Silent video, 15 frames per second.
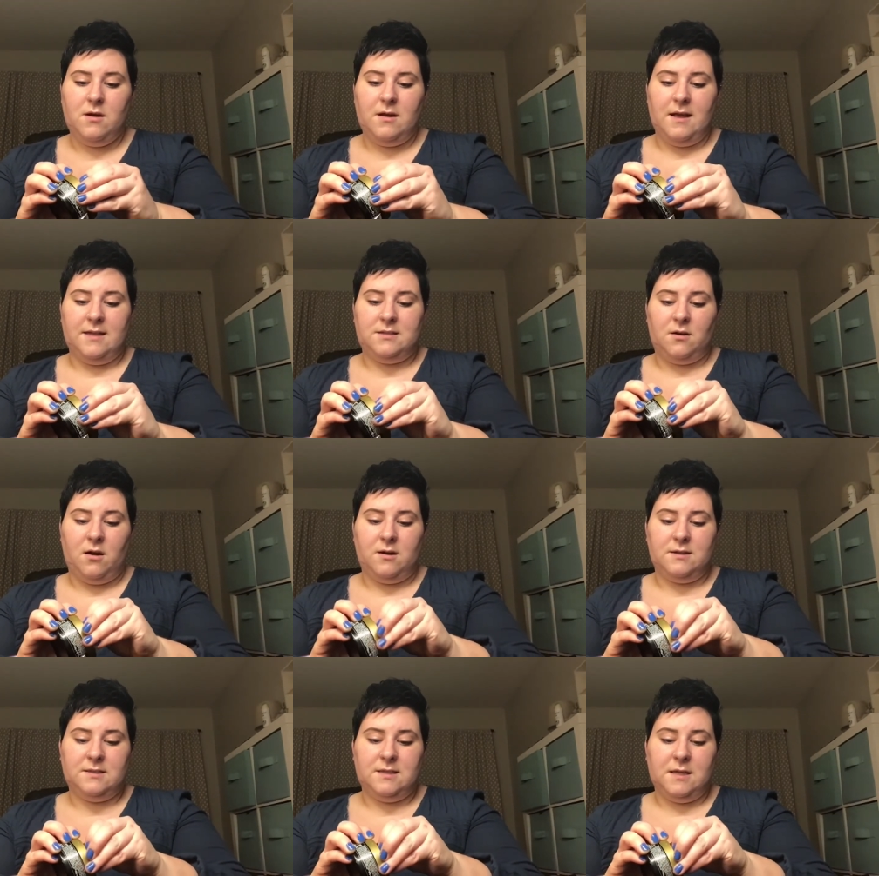It's
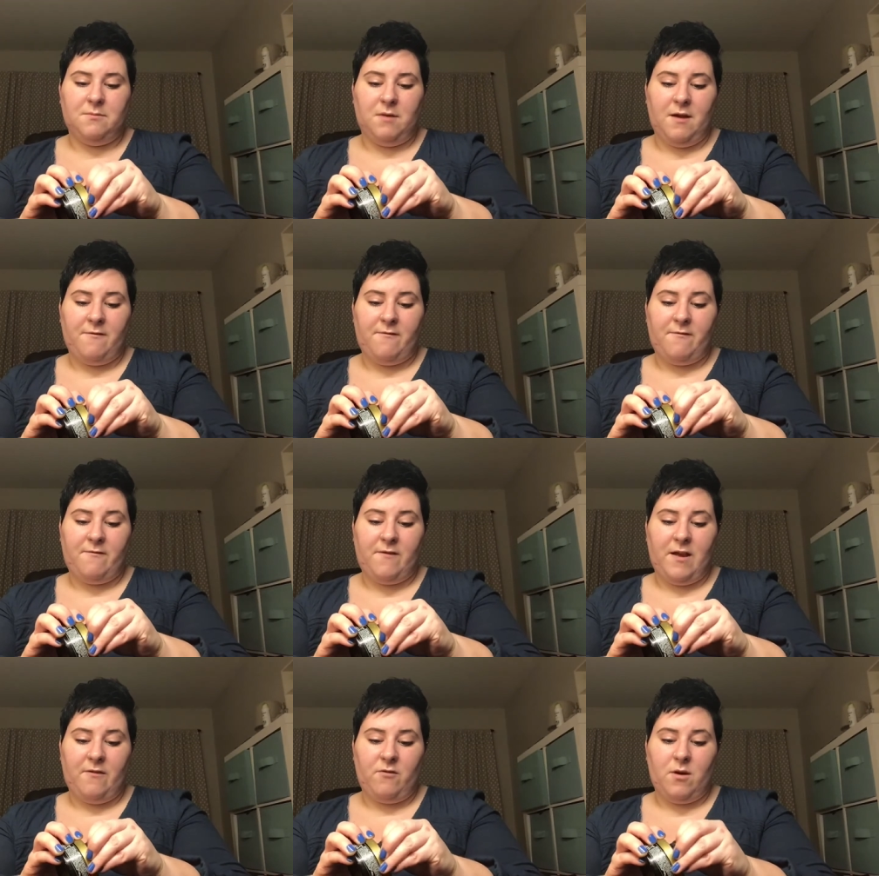honestly my
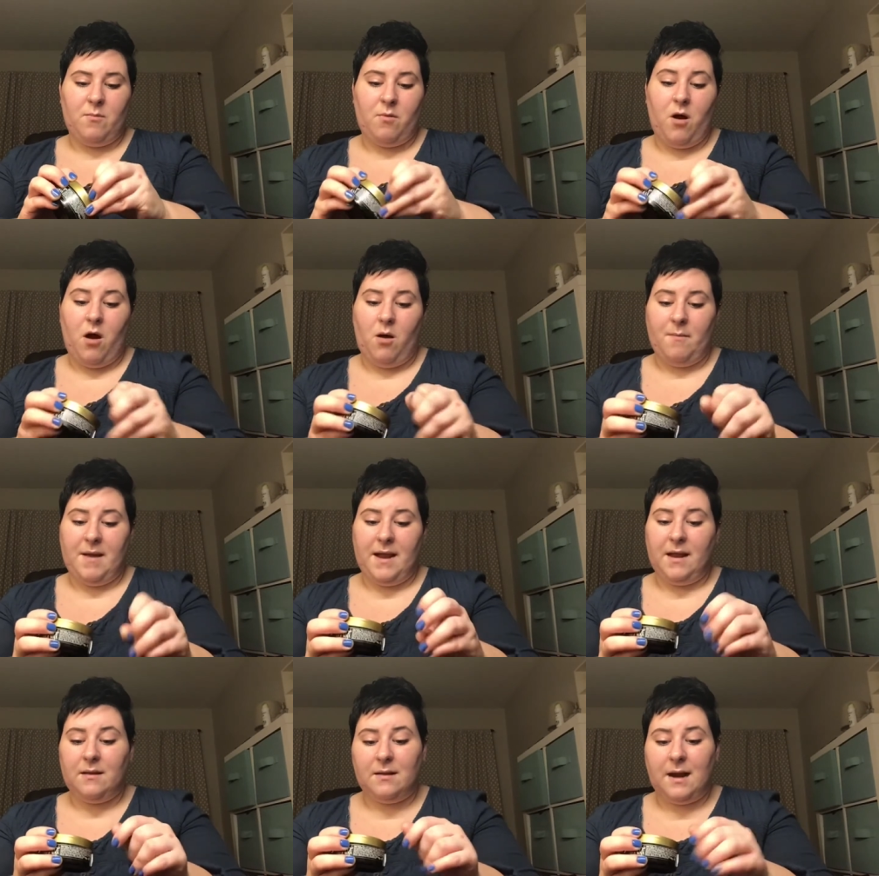favorite
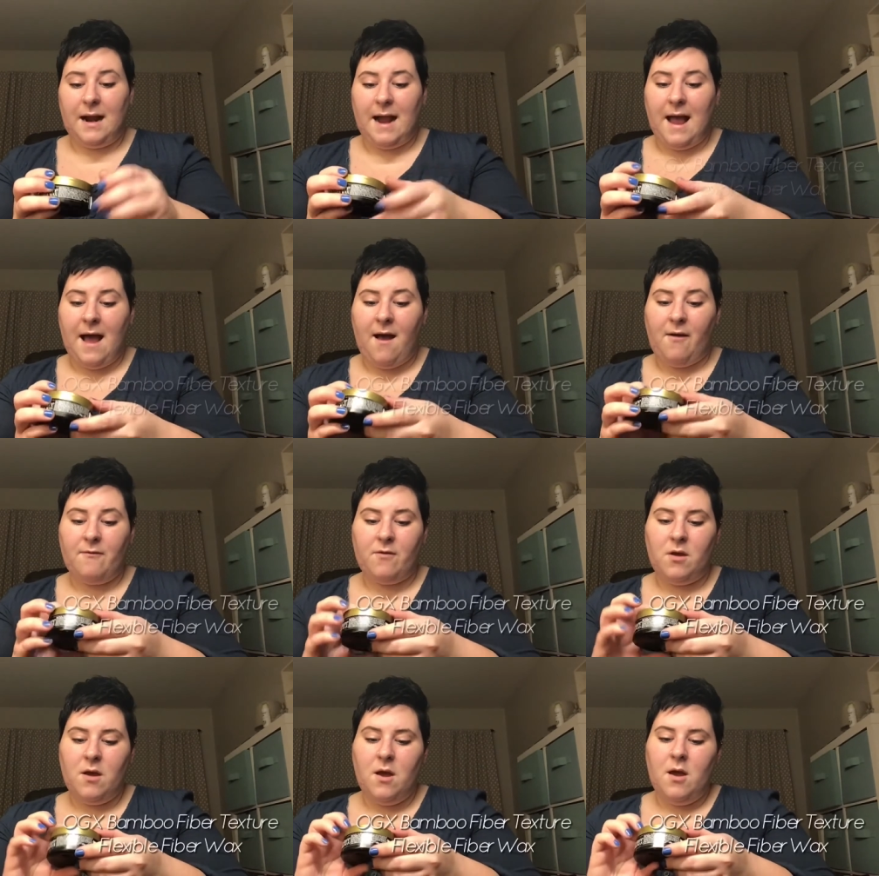pomade that I have,
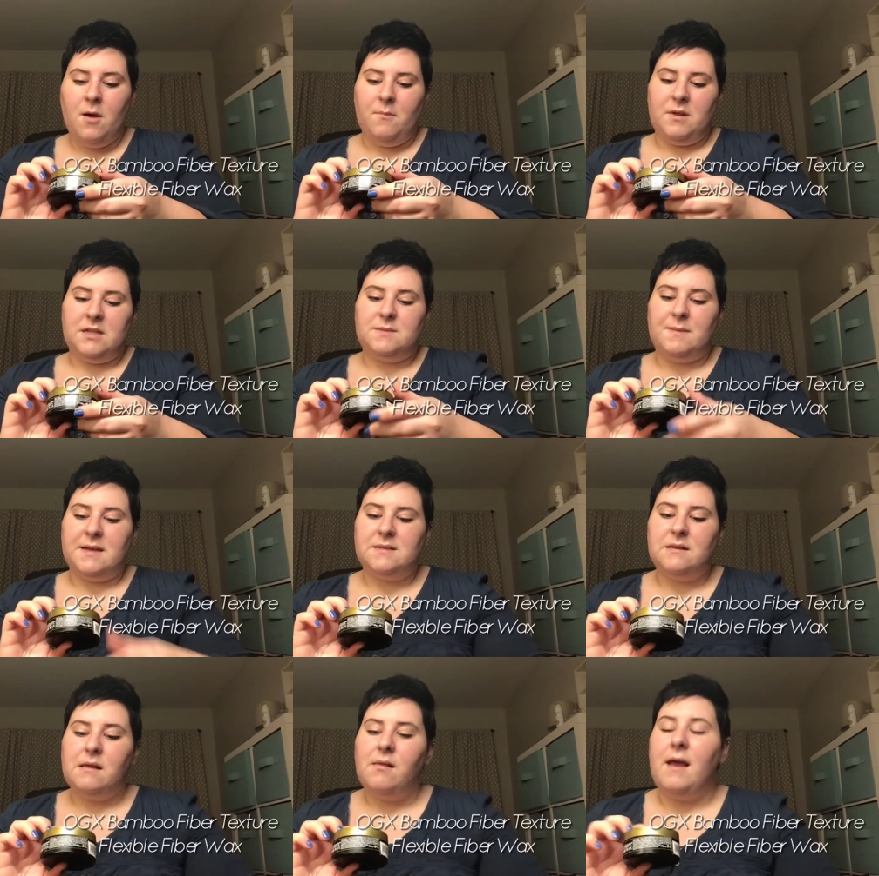but it's
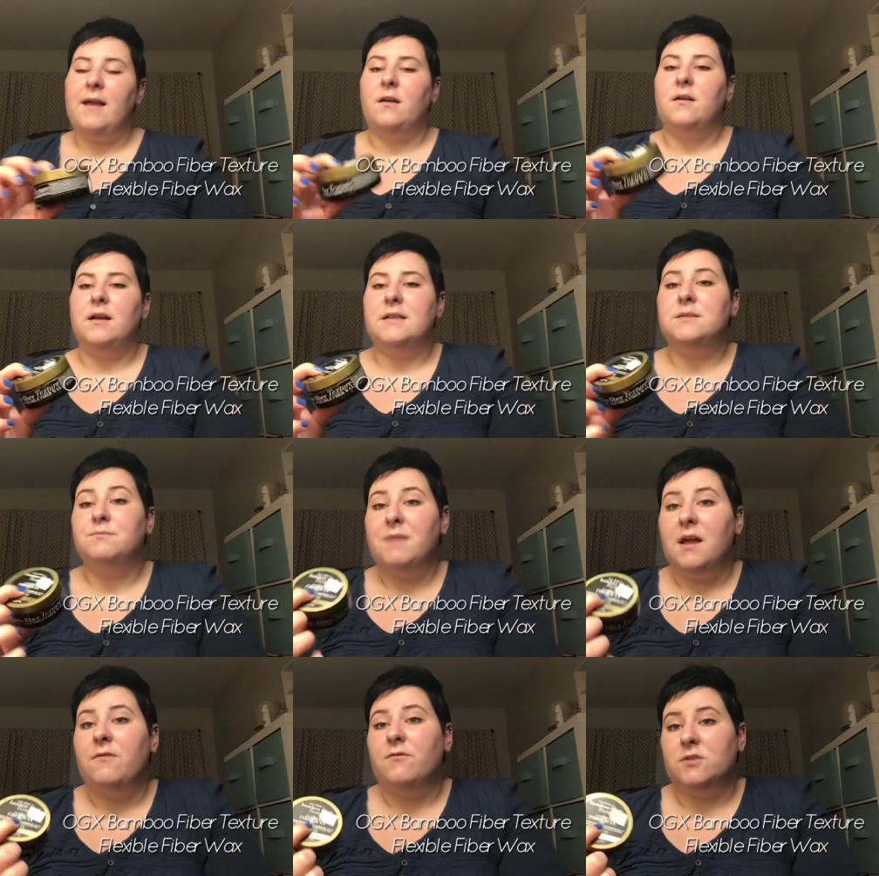basically like it's
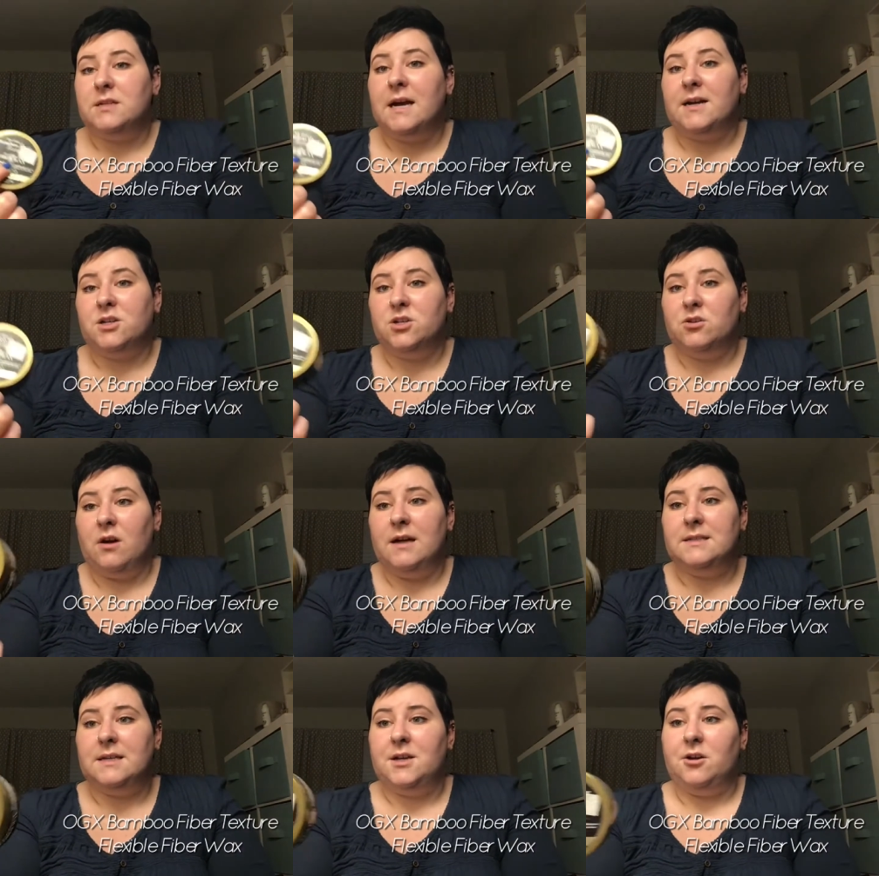made for
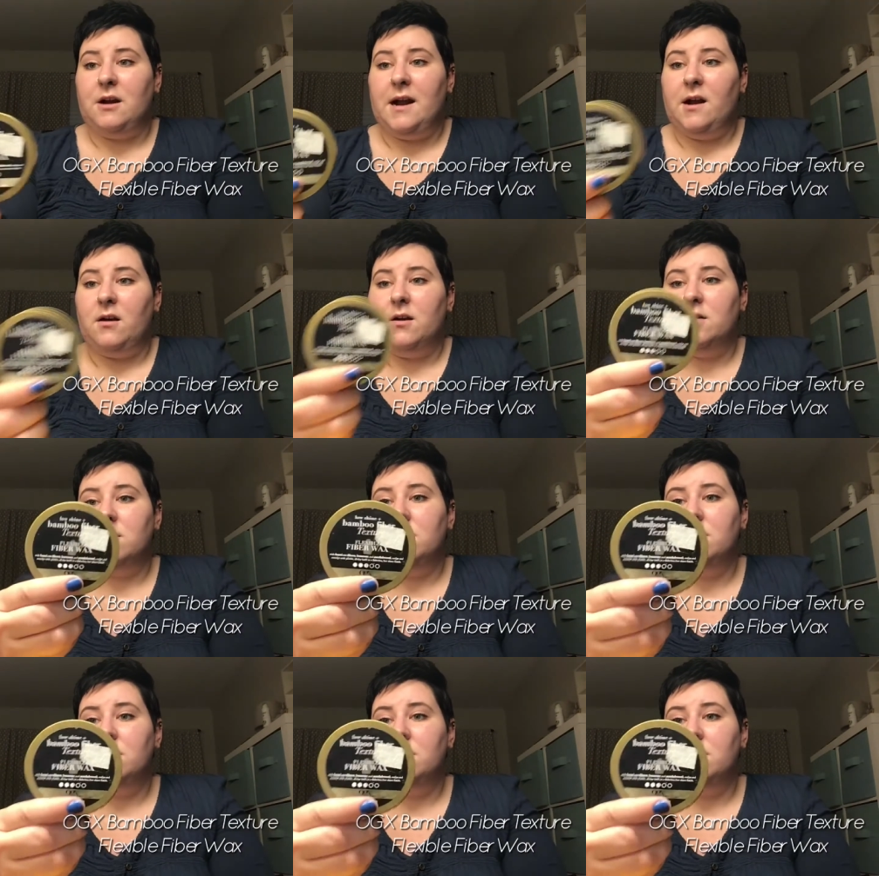texturizing your hair.